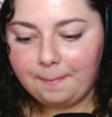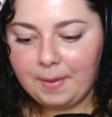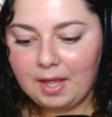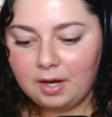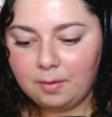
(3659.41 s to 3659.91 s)

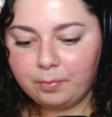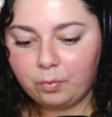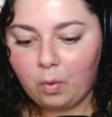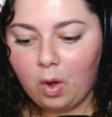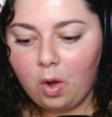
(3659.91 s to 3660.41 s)
been
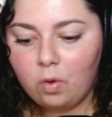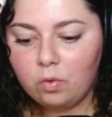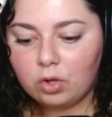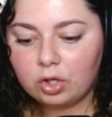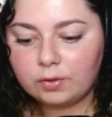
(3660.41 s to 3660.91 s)

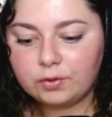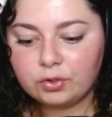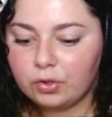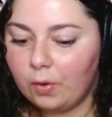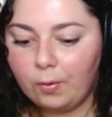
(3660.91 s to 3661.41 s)
broke
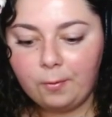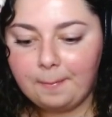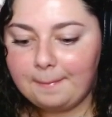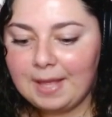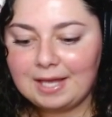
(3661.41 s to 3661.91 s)
too
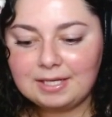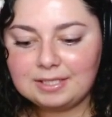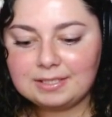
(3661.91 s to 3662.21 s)
many